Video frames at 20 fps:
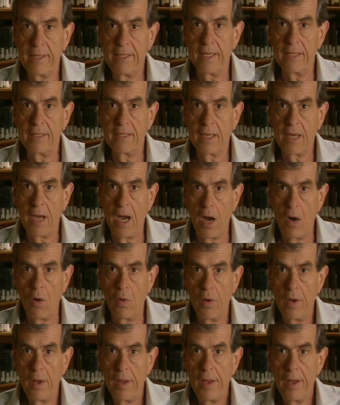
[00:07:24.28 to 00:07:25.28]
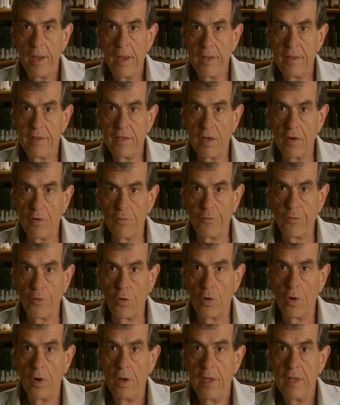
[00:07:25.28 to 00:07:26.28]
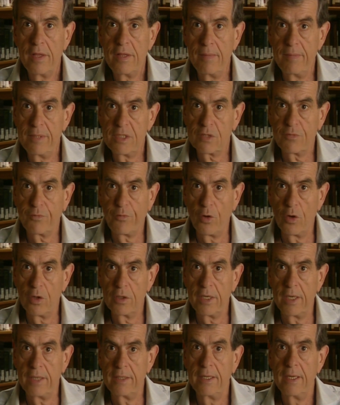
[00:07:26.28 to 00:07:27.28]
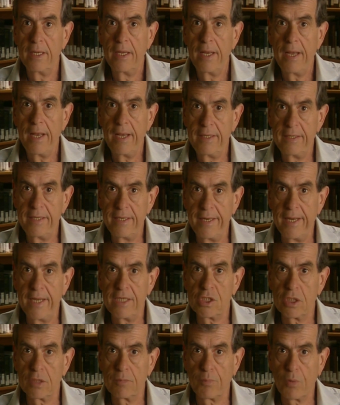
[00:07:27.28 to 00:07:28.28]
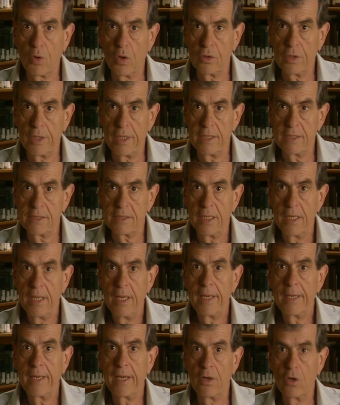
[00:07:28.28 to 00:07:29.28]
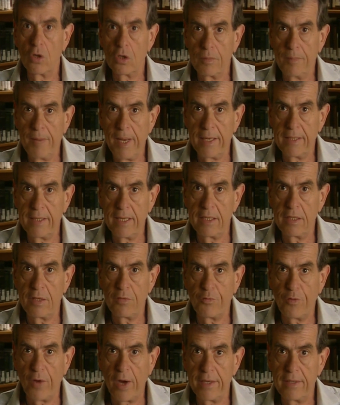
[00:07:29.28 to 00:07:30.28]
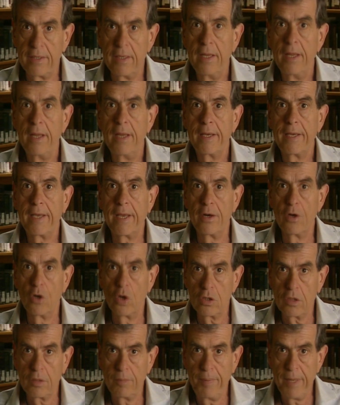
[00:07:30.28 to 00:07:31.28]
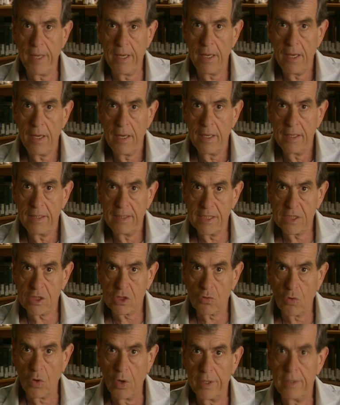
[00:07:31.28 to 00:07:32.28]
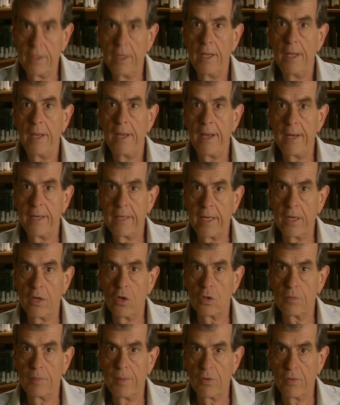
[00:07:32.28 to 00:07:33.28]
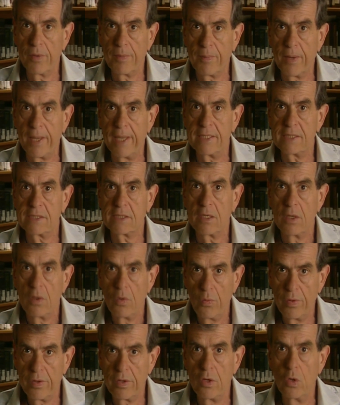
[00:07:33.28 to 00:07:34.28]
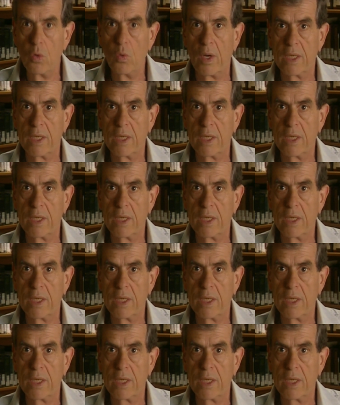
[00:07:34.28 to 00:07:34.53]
a dead cow, and therefore the misfolded and denatured proteins cannot be identified, cannot be destroyed, and cannot be replaced with new